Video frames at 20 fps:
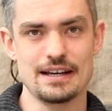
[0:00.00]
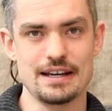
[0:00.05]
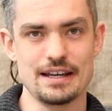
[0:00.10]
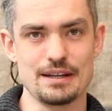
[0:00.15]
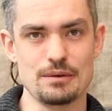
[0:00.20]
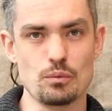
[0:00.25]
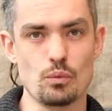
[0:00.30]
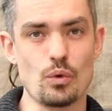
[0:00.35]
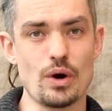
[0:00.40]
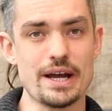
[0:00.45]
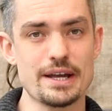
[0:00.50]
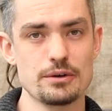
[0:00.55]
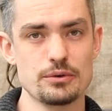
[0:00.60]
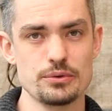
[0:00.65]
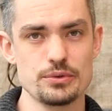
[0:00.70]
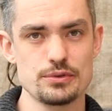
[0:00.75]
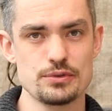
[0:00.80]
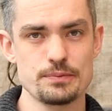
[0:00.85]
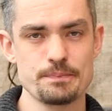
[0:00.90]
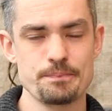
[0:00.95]
in
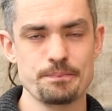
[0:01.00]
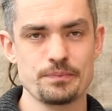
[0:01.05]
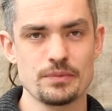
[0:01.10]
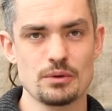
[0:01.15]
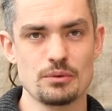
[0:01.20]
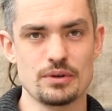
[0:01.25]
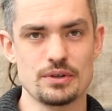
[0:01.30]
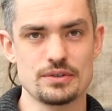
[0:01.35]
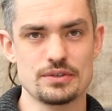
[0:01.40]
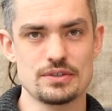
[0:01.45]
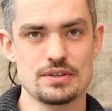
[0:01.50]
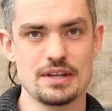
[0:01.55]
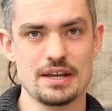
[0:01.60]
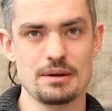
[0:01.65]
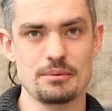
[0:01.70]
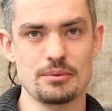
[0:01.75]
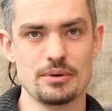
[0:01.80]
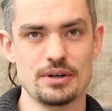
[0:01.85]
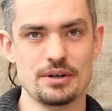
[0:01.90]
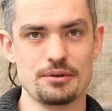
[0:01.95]
Wales whilst they
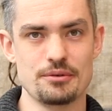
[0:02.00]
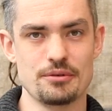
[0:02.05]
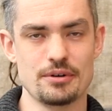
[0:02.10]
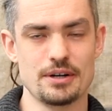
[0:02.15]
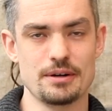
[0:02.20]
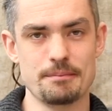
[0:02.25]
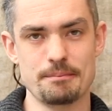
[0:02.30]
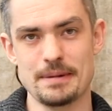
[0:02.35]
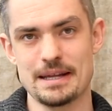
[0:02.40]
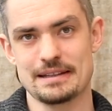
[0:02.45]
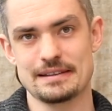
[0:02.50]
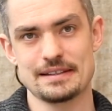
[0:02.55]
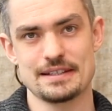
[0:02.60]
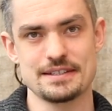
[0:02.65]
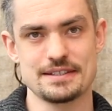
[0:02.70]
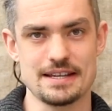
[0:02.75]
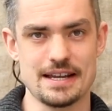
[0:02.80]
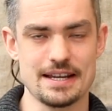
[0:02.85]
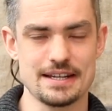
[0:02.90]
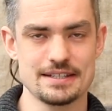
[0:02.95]
were metal
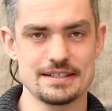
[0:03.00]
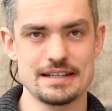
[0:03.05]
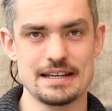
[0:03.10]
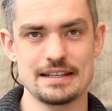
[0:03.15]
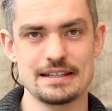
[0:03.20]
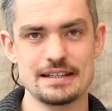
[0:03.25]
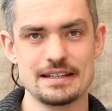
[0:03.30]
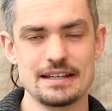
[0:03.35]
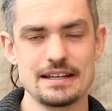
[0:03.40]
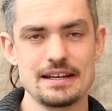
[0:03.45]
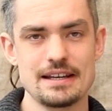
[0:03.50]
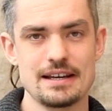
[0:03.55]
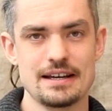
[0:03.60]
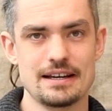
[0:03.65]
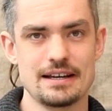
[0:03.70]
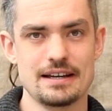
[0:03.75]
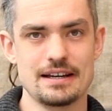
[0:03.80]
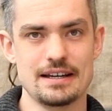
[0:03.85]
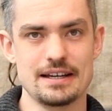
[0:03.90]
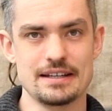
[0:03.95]
detecting
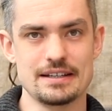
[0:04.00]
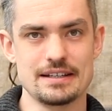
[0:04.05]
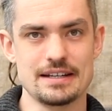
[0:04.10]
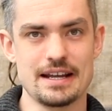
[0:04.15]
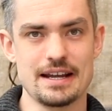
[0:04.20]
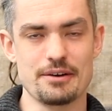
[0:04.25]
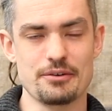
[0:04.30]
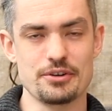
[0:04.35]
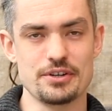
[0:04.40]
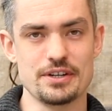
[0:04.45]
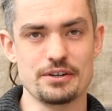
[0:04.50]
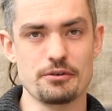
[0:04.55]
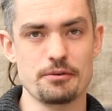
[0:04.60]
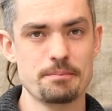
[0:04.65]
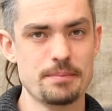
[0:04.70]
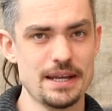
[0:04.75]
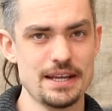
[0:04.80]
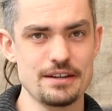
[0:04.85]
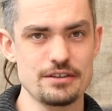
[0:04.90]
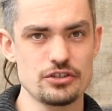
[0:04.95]
in an area near a
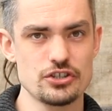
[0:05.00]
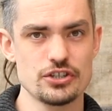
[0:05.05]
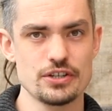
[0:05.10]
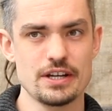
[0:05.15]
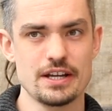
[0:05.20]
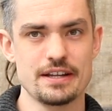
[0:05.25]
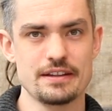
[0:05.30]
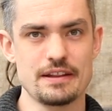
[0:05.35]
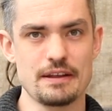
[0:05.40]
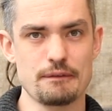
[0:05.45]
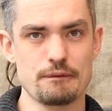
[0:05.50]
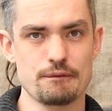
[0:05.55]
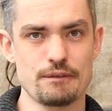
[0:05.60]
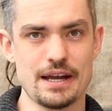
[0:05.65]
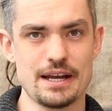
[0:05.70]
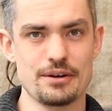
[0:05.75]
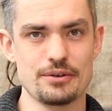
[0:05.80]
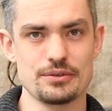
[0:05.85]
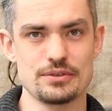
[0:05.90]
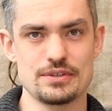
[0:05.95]
beach, and they
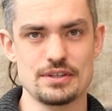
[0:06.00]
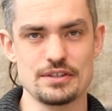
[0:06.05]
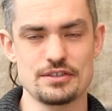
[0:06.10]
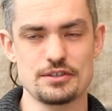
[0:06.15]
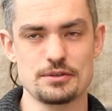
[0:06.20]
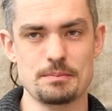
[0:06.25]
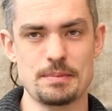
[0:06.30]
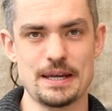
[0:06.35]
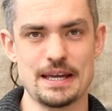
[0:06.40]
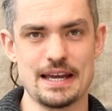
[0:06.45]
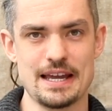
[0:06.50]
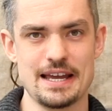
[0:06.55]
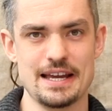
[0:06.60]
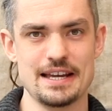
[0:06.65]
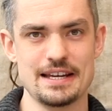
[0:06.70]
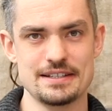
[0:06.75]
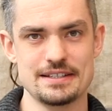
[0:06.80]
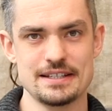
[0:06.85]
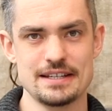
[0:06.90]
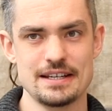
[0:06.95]
found this
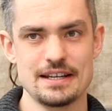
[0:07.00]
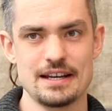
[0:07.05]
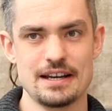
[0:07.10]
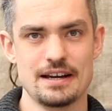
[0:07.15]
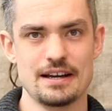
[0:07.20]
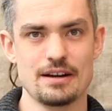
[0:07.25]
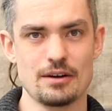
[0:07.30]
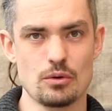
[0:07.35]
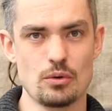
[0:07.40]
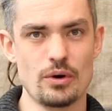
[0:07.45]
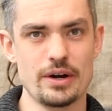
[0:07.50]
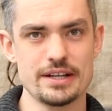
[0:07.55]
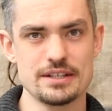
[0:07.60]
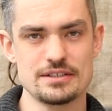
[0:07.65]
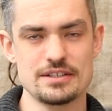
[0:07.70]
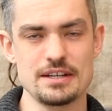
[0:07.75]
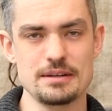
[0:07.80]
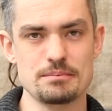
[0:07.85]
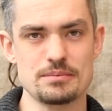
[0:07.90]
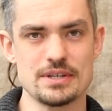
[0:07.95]
spearhead quite
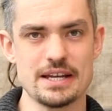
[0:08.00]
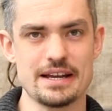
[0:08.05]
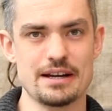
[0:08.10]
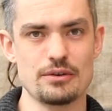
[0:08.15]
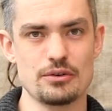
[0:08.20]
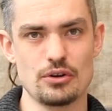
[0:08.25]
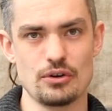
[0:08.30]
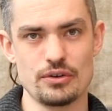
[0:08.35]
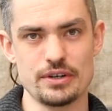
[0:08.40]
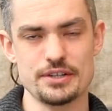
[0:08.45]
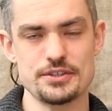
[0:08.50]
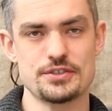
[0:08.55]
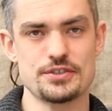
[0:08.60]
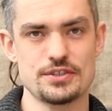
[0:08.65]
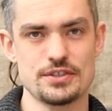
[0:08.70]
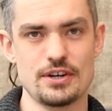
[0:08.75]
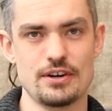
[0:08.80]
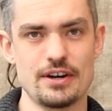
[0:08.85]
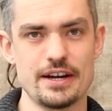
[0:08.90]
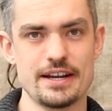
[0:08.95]
deep down on its
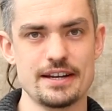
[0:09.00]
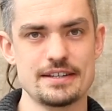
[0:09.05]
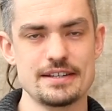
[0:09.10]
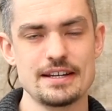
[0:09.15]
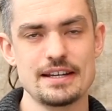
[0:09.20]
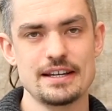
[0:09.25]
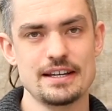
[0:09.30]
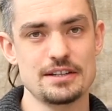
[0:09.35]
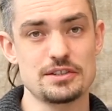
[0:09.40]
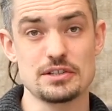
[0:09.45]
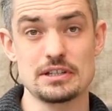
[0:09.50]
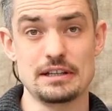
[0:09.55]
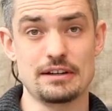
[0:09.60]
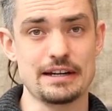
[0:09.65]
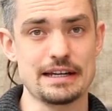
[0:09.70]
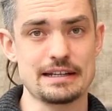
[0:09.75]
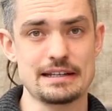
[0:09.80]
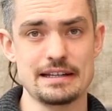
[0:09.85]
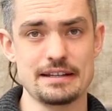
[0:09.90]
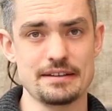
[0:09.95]
side. It's
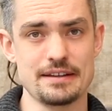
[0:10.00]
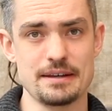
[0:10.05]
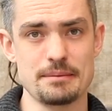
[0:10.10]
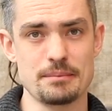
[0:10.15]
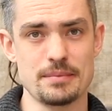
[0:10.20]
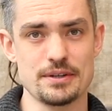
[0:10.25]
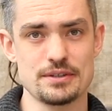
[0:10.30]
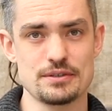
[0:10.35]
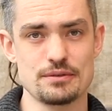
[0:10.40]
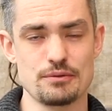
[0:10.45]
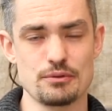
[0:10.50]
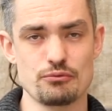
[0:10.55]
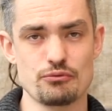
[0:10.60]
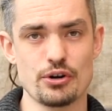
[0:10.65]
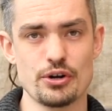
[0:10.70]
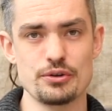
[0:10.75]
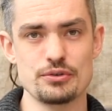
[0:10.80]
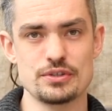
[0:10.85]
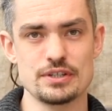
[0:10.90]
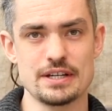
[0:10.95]
likely that it must have
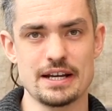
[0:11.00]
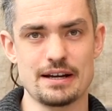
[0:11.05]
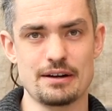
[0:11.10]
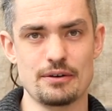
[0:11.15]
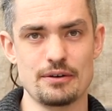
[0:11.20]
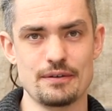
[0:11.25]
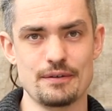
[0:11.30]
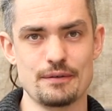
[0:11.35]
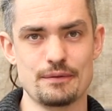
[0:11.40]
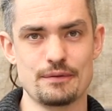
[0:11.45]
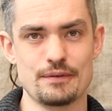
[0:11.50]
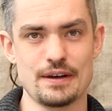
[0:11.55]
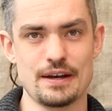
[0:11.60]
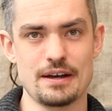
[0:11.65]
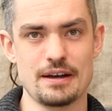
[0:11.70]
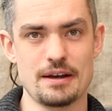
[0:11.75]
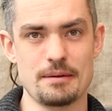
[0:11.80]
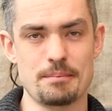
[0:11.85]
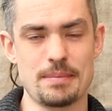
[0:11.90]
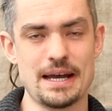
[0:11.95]
eroded out of
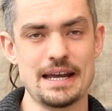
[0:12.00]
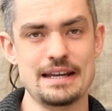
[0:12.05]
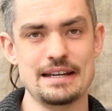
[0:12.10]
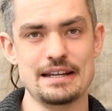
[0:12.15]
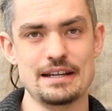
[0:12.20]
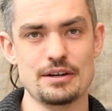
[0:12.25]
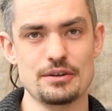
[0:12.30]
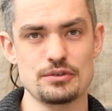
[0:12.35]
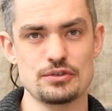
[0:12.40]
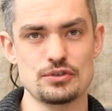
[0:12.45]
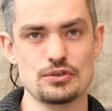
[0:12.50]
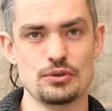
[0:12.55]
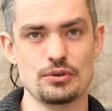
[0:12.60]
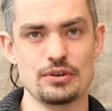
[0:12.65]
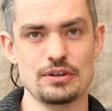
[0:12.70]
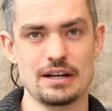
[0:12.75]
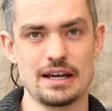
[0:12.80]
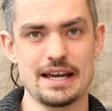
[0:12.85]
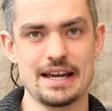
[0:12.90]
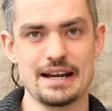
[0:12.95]
a paleo
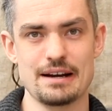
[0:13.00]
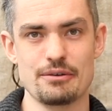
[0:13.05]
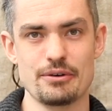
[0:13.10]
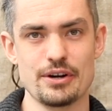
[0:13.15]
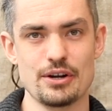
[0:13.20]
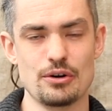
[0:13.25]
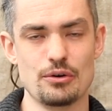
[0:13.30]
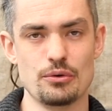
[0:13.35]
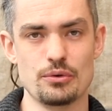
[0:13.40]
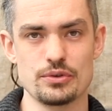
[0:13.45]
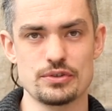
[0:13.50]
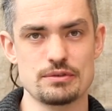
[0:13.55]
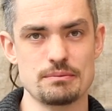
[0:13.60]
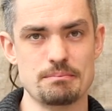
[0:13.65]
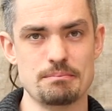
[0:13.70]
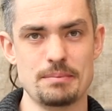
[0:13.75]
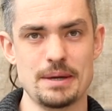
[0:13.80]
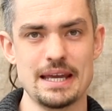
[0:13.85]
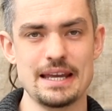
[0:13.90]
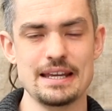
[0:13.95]
soil area or
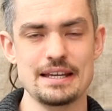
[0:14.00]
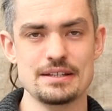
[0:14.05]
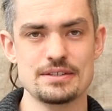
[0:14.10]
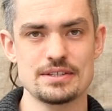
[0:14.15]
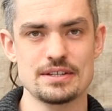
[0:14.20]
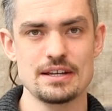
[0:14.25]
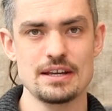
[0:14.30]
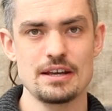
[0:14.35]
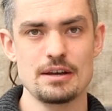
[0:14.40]
some peat